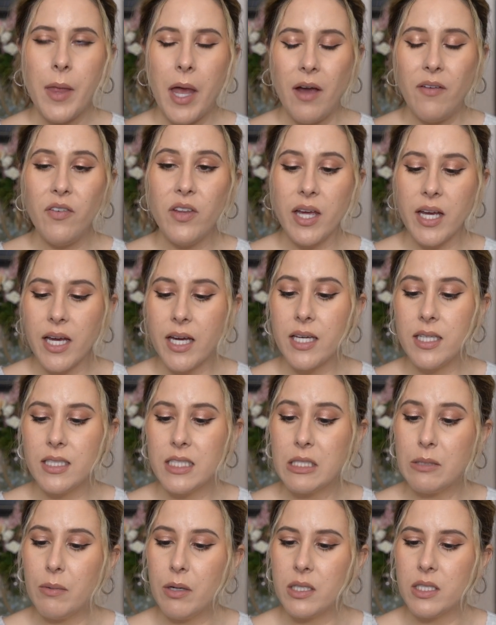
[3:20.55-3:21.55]
I feel like I
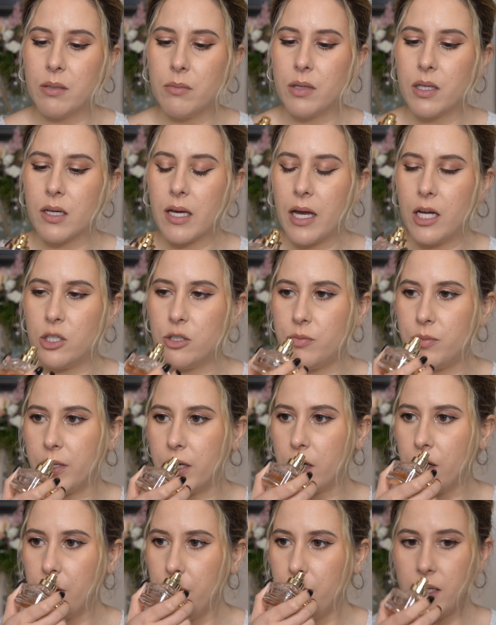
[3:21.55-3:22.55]
can smell some of the
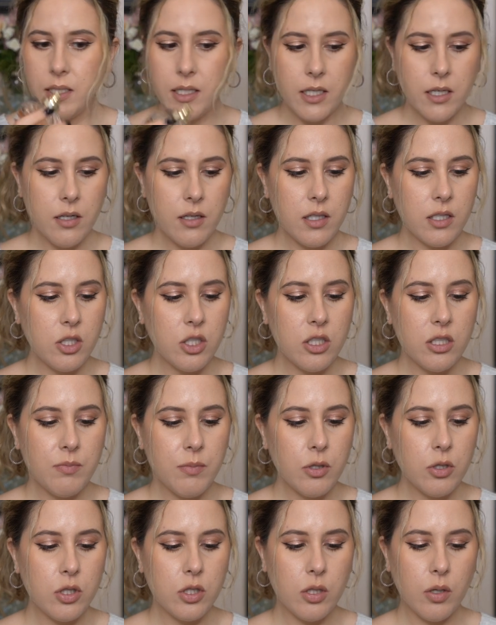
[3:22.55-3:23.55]
cashmere in here. This just
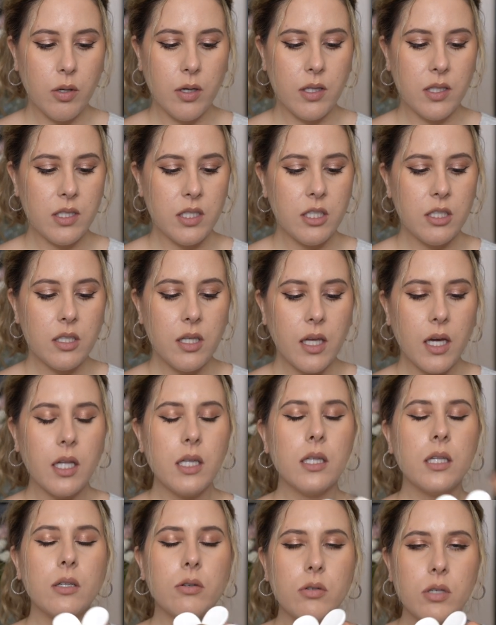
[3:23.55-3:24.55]
smells so good. This is like
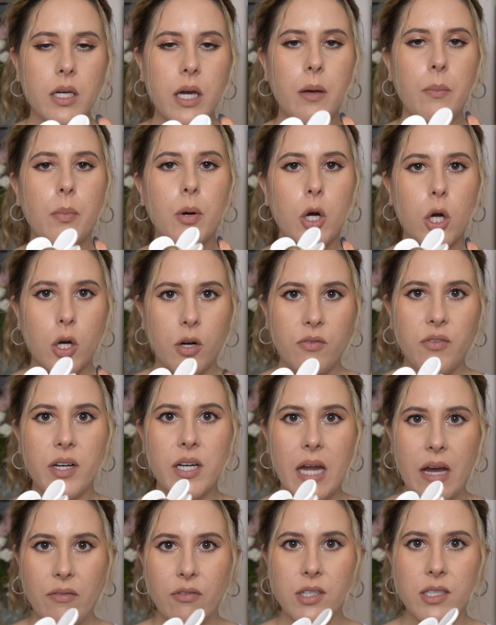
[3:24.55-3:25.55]
literally a
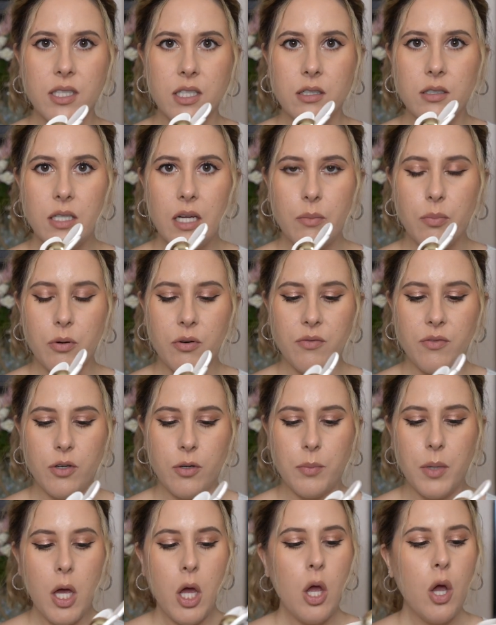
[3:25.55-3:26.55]
perfect every single day
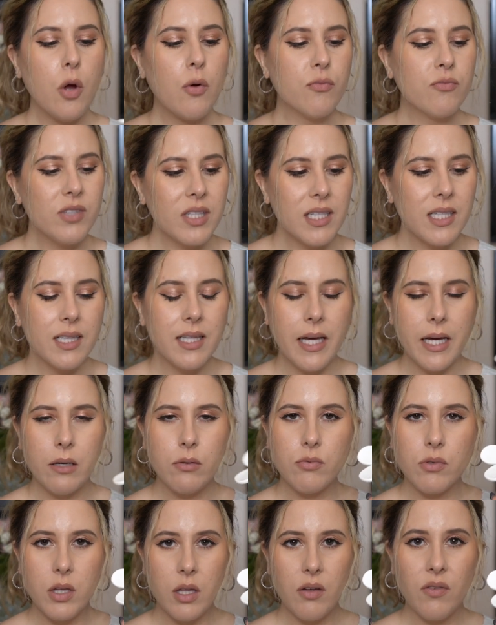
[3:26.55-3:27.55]
perfume. Really
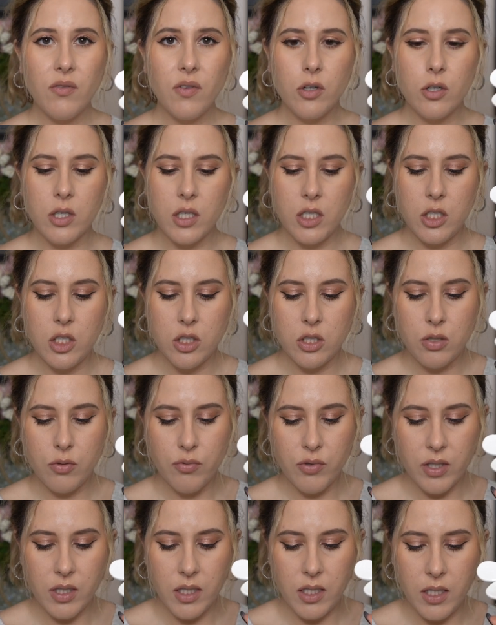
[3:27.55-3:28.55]
light, really flirty, just
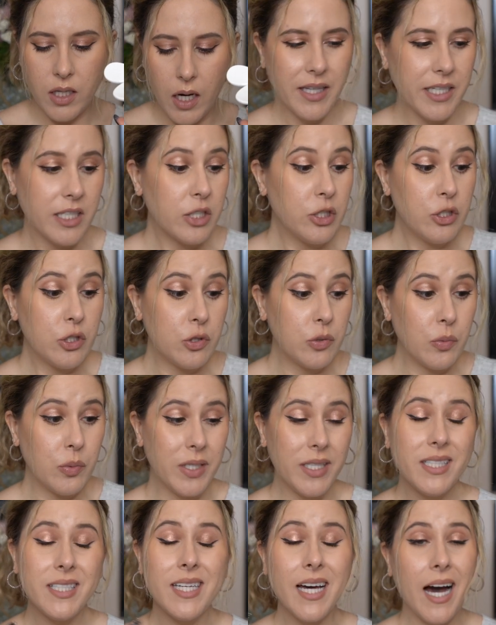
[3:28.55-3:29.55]
really like
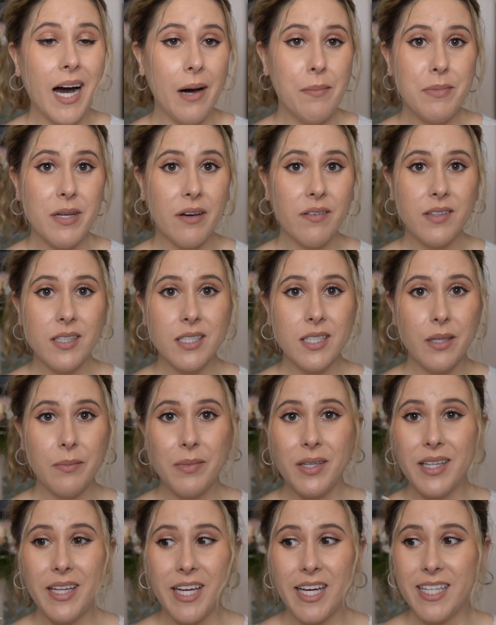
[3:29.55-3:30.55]
sweet. I'm definitely
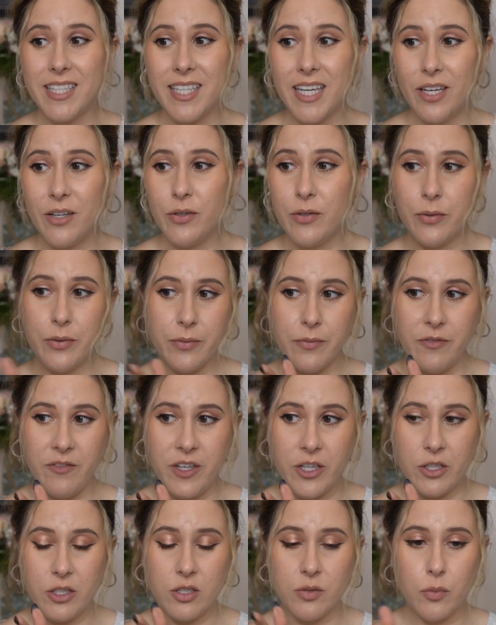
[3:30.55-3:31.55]
somebody, like I said, who
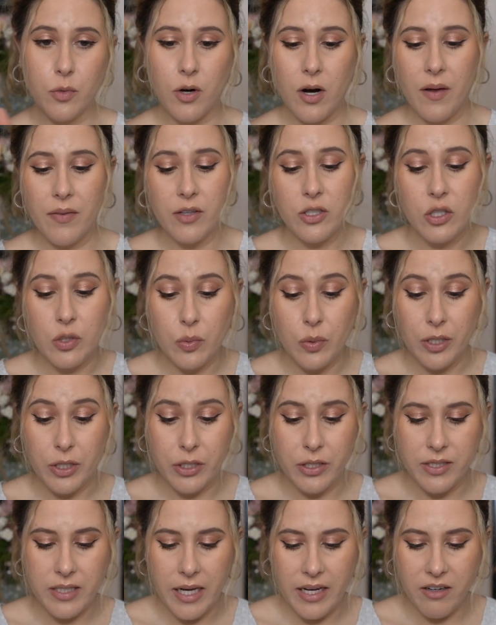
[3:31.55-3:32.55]
veers more on the
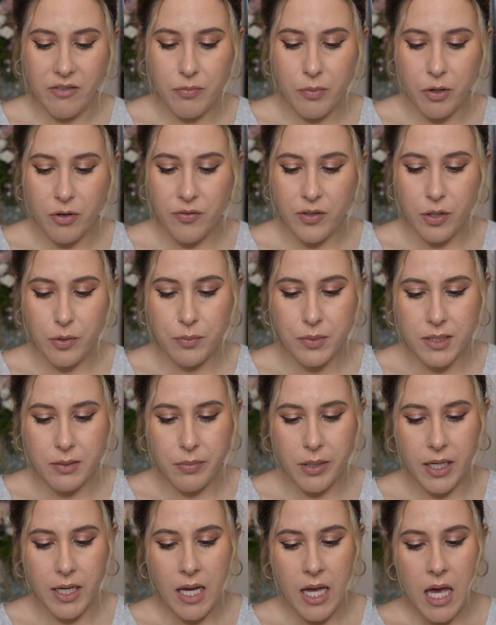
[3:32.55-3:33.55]
sweeter side of perfumes.
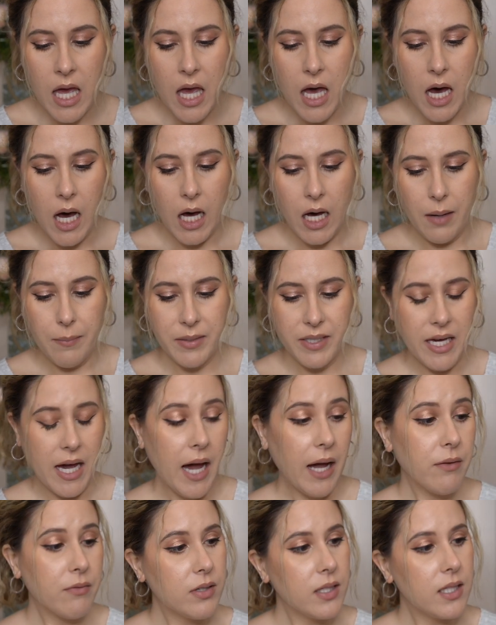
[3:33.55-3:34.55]
But
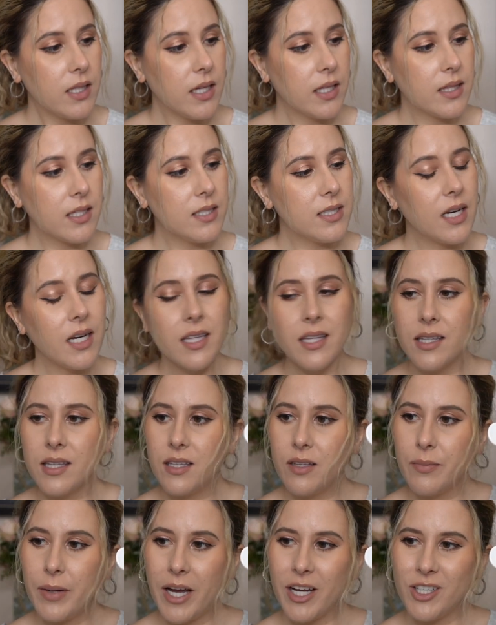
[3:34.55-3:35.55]
yeah, I really like this, and I
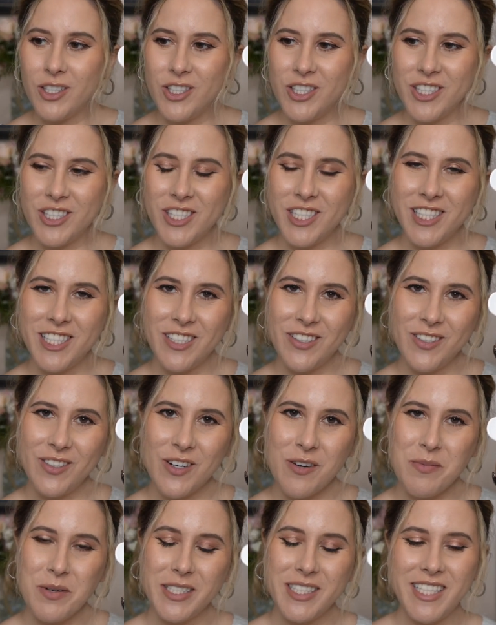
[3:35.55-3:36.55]
think the packaging is just so
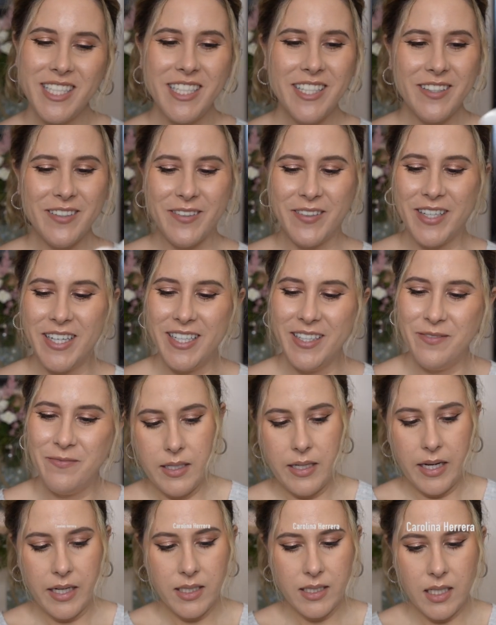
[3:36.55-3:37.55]
adorable too.
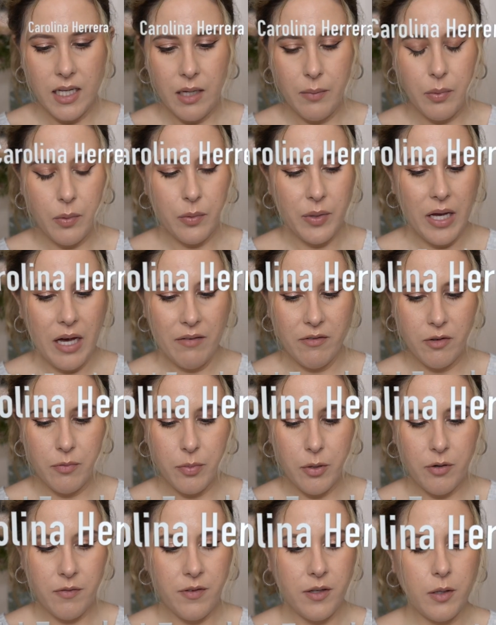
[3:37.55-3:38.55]
Next up, we have a
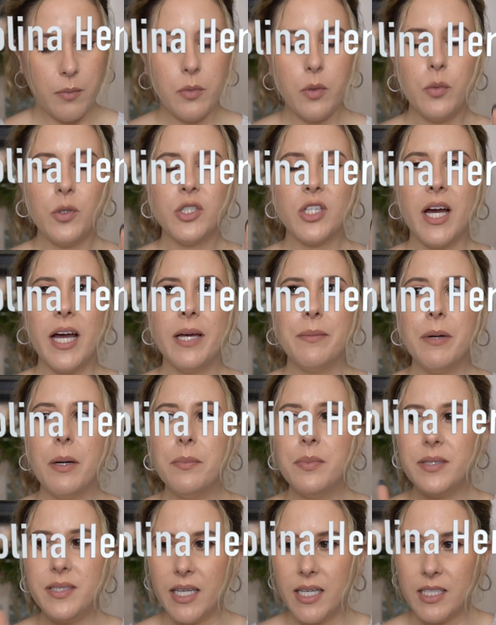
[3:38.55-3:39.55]
perfume which I am
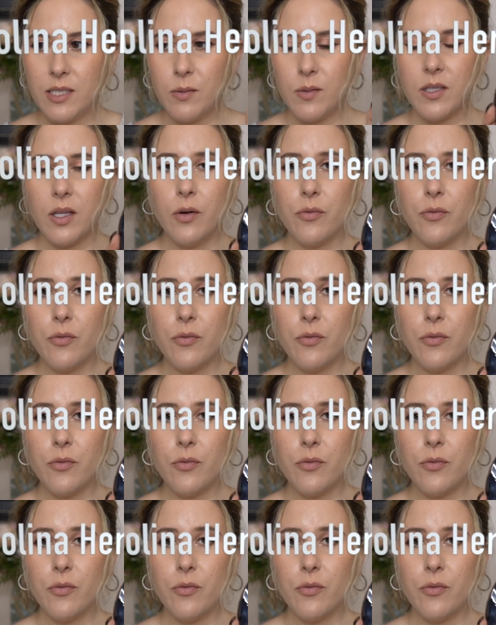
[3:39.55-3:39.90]
obsessed with.